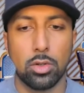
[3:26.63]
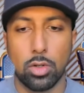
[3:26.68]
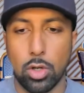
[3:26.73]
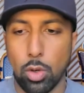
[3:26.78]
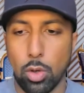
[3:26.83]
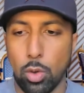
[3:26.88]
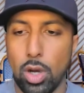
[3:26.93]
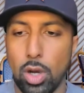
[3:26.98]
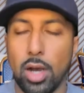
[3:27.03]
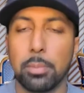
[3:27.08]

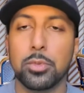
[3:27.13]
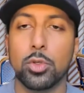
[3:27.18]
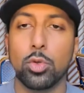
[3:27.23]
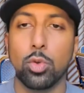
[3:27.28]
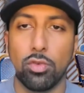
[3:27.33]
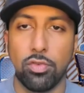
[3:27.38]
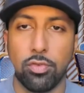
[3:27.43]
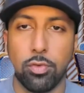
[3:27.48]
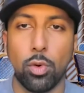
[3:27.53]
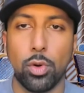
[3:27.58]
go up
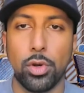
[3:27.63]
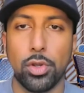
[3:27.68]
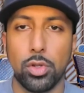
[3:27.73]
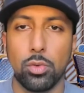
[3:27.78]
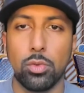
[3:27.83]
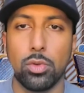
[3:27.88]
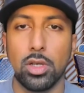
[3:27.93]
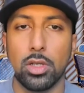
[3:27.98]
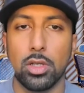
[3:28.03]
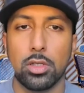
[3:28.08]
to 4
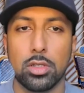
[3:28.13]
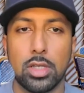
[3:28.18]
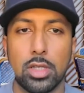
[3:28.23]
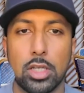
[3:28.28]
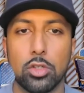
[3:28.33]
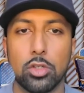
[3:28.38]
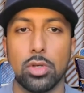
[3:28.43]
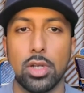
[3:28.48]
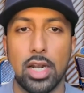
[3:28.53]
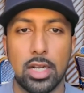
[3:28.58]
units
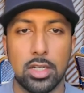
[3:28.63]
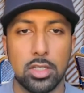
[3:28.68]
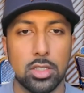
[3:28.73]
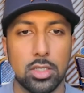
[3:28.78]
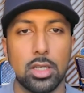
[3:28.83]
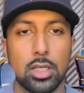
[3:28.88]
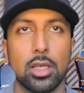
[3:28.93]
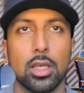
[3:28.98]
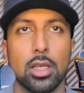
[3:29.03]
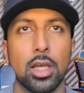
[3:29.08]
that you can
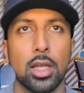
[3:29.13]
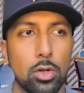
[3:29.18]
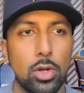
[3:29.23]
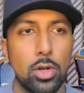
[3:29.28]
actually